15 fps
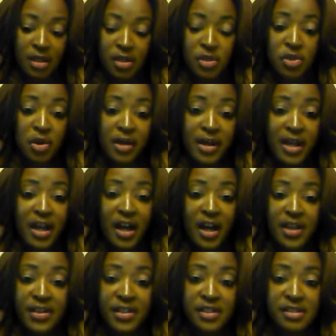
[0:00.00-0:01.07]

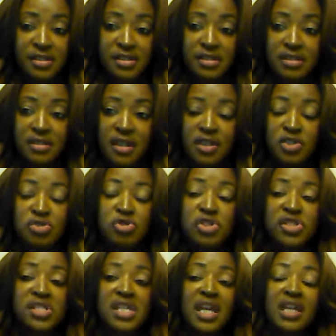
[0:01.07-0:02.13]
narcotics, and you're
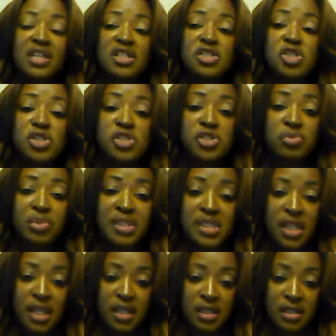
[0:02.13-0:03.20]
just taking it just to be
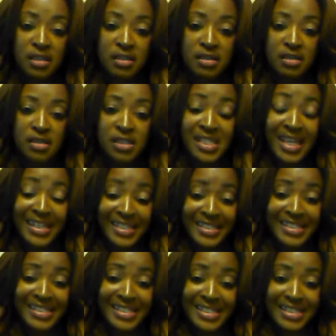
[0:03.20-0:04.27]
taken, taking
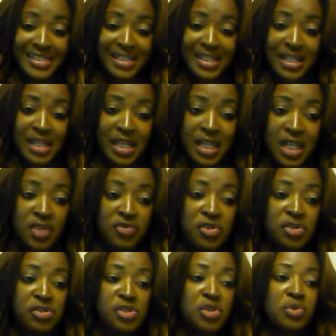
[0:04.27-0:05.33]
it. If
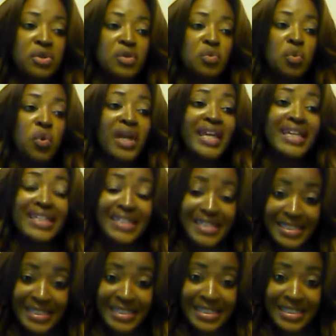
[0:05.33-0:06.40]
you're doing
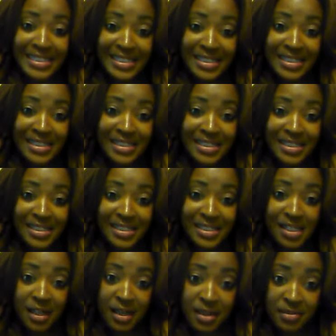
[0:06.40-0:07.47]
weed,
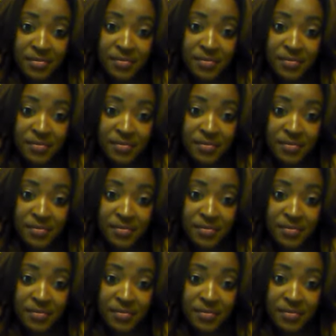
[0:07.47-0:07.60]
okay.